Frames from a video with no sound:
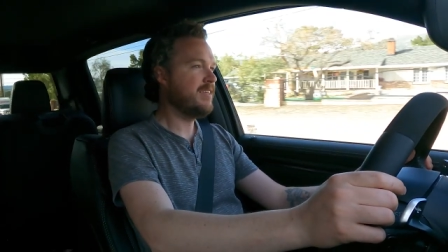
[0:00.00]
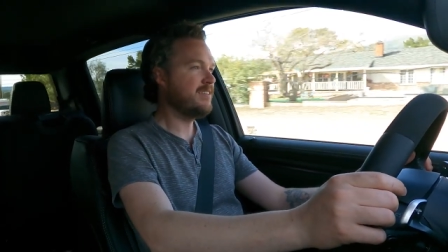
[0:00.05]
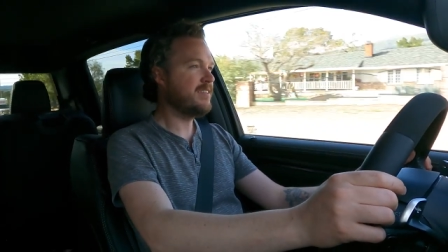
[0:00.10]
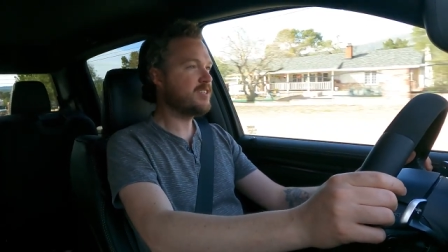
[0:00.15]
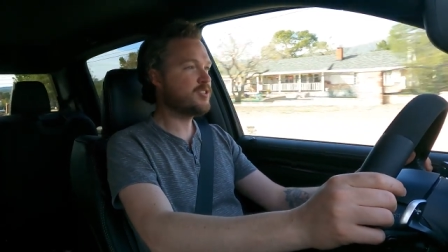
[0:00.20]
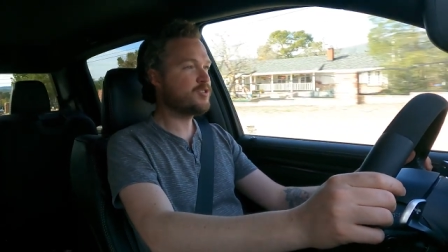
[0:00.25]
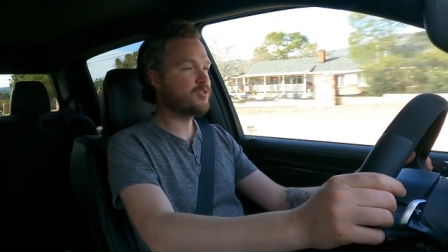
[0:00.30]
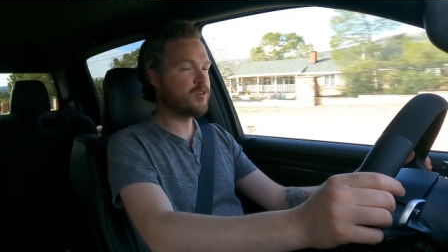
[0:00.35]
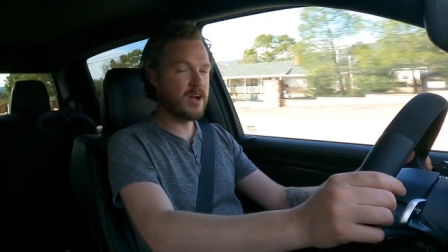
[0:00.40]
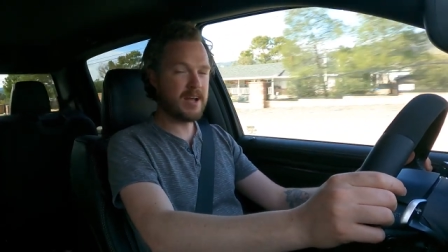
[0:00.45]

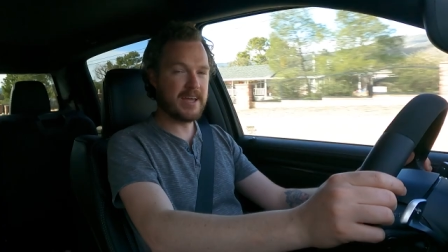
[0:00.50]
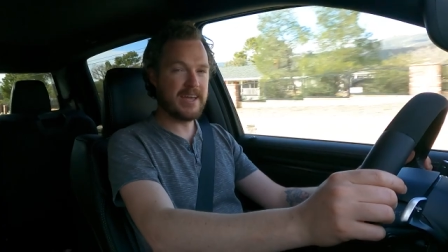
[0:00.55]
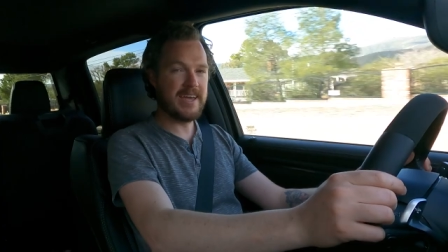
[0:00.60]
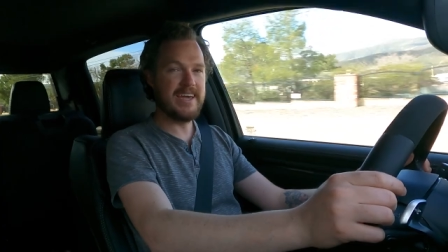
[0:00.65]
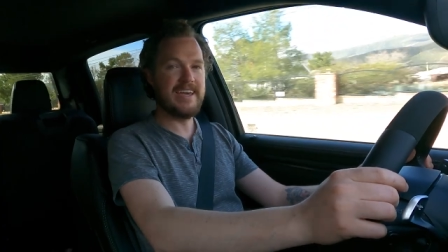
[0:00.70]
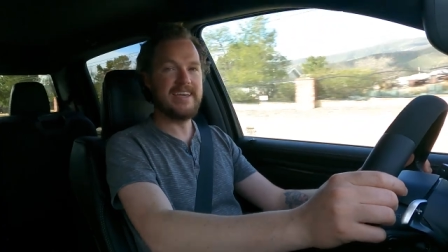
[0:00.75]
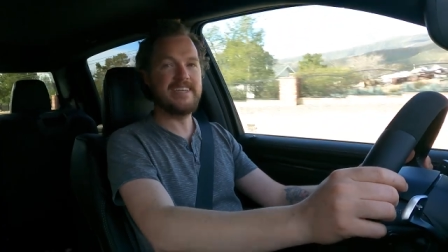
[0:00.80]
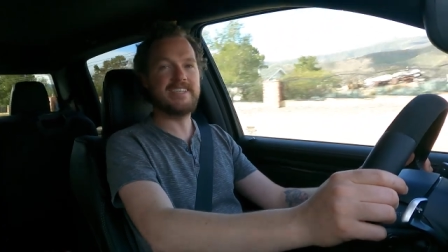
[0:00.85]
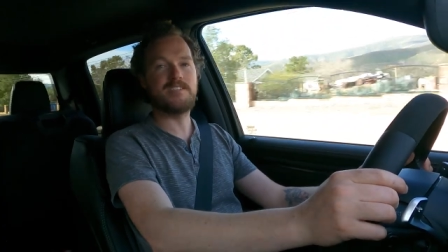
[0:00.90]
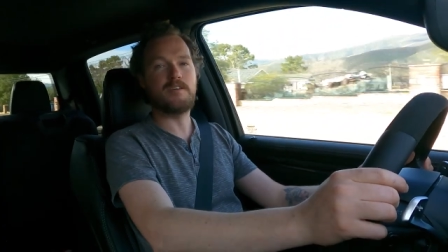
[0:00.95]
This truck
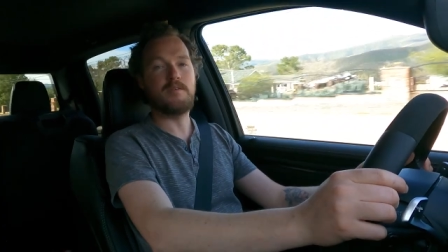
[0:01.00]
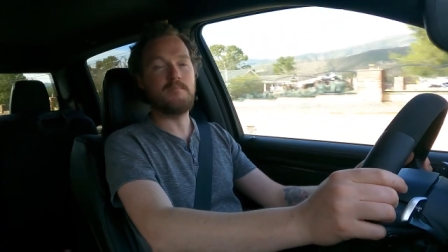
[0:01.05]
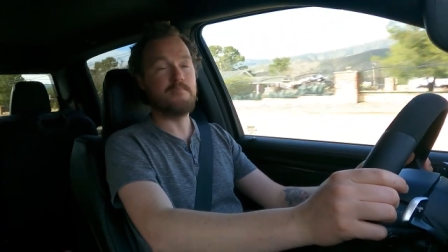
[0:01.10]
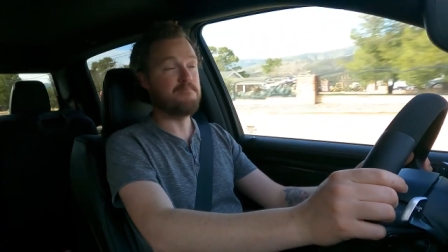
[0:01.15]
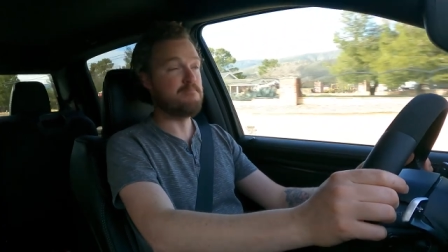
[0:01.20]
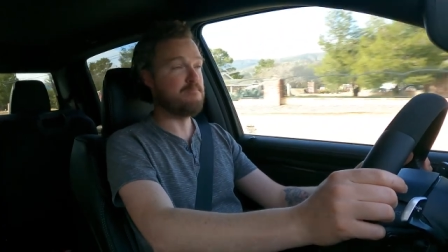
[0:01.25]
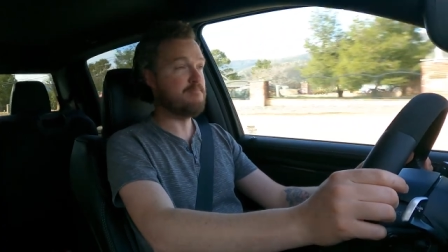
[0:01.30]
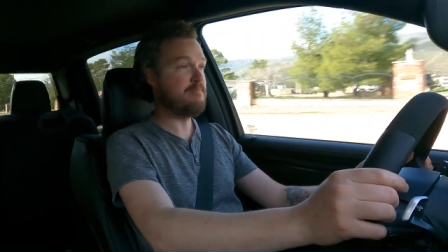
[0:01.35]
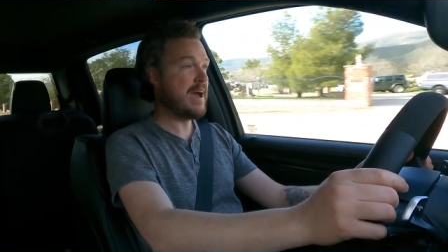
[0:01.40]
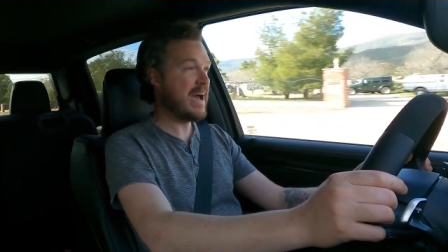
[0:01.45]
is
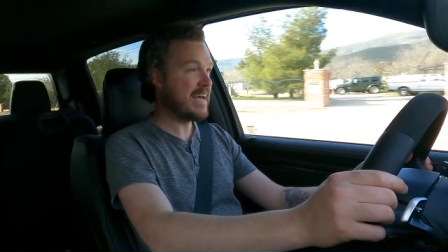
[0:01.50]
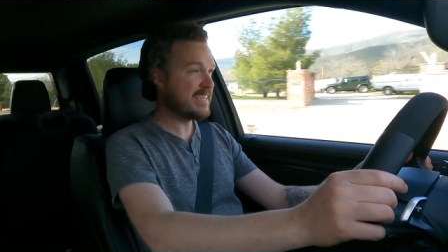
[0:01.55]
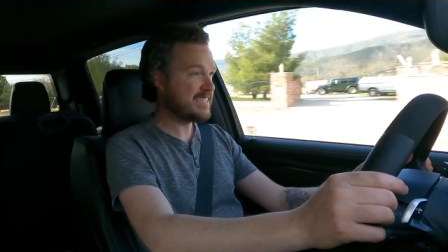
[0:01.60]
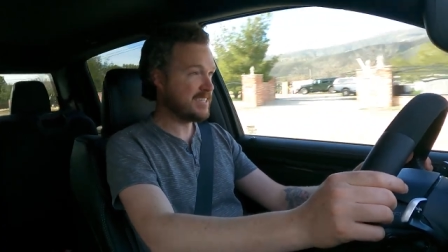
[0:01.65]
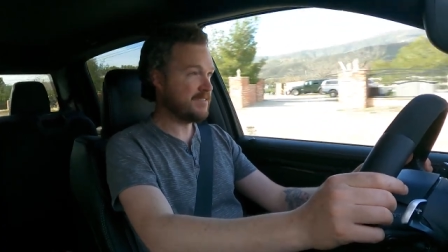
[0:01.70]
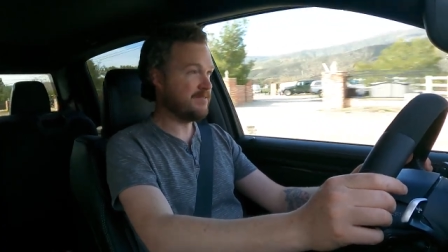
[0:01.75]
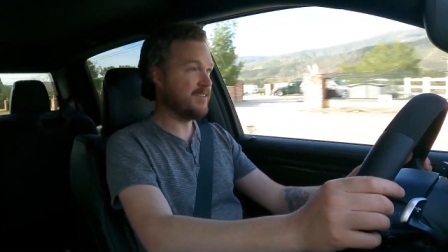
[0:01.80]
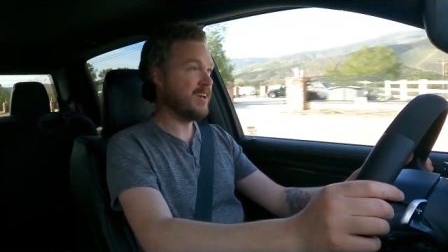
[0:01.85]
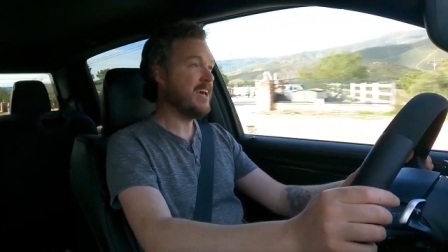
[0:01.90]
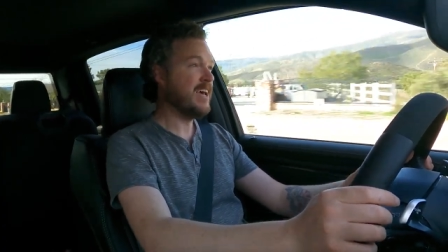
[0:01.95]
massive.